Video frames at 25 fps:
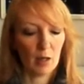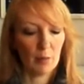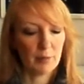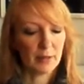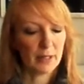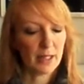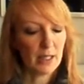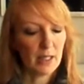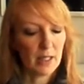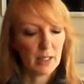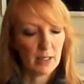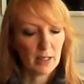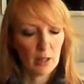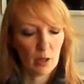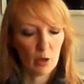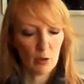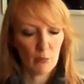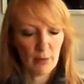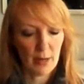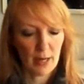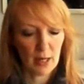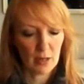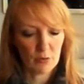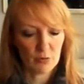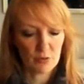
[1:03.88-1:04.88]
beginning
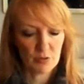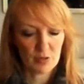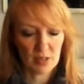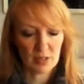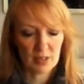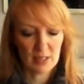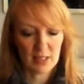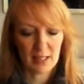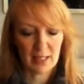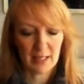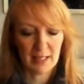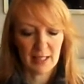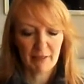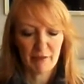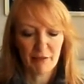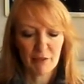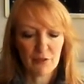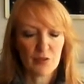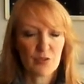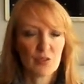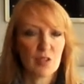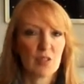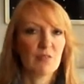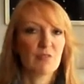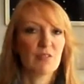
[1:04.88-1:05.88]
around the
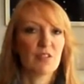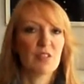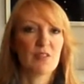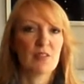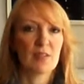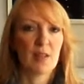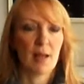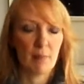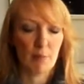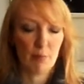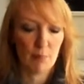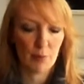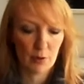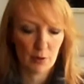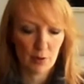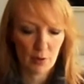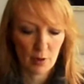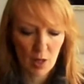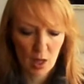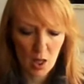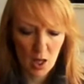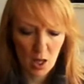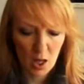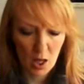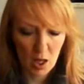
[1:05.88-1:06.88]
11th of
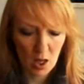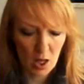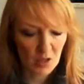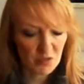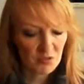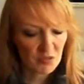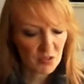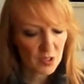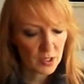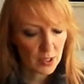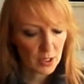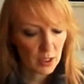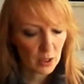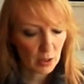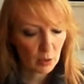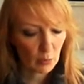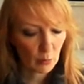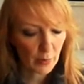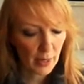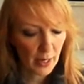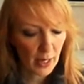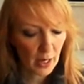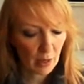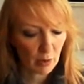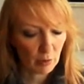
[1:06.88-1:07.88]
December until
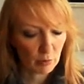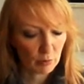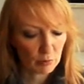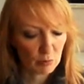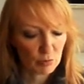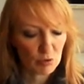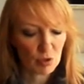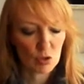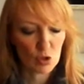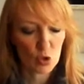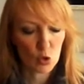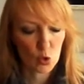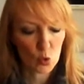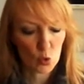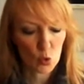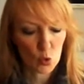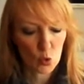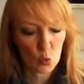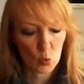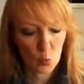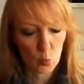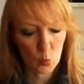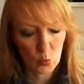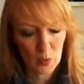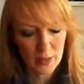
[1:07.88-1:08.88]
around the
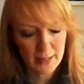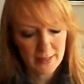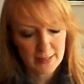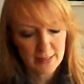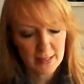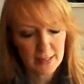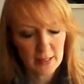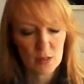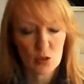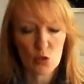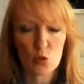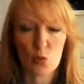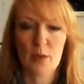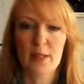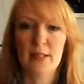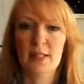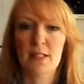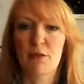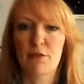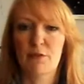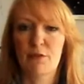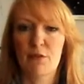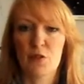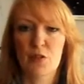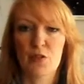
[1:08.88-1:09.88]
20th or
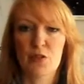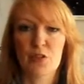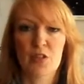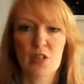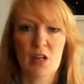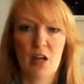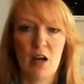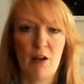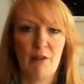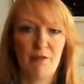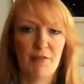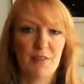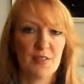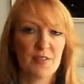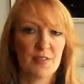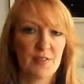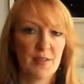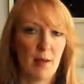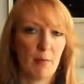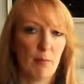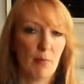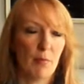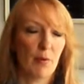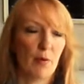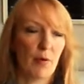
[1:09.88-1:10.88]
21st of
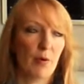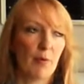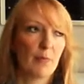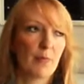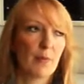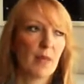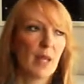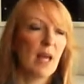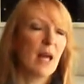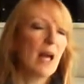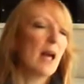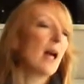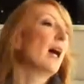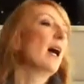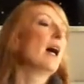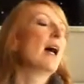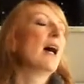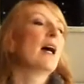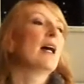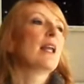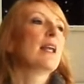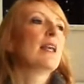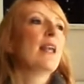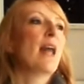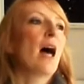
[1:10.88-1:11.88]
December.
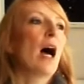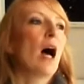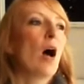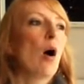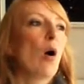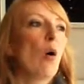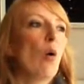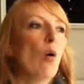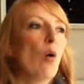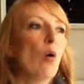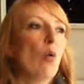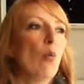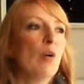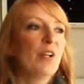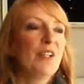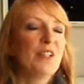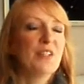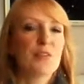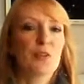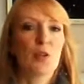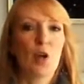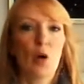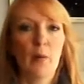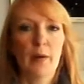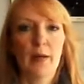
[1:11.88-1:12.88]
Now, what
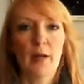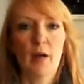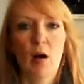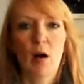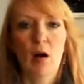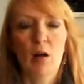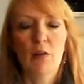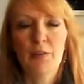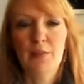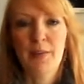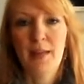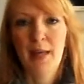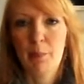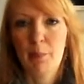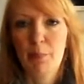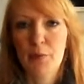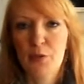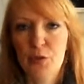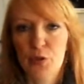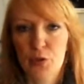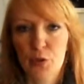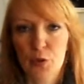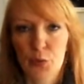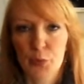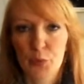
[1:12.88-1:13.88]
is going on?
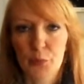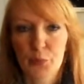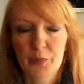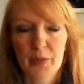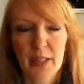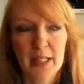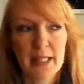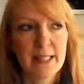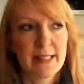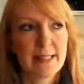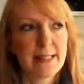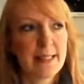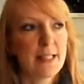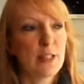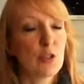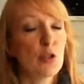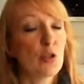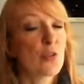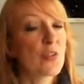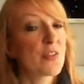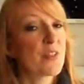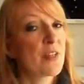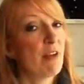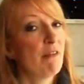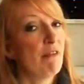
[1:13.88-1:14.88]
Neptune is in
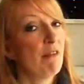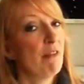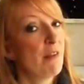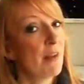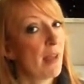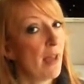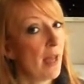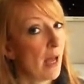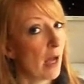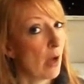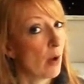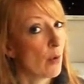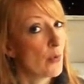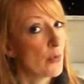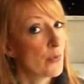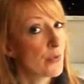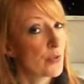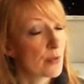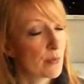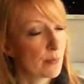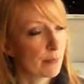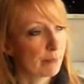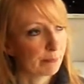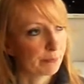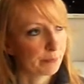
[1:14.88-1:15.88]
your seventh
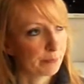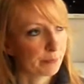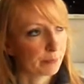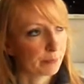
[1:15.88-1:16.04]
house.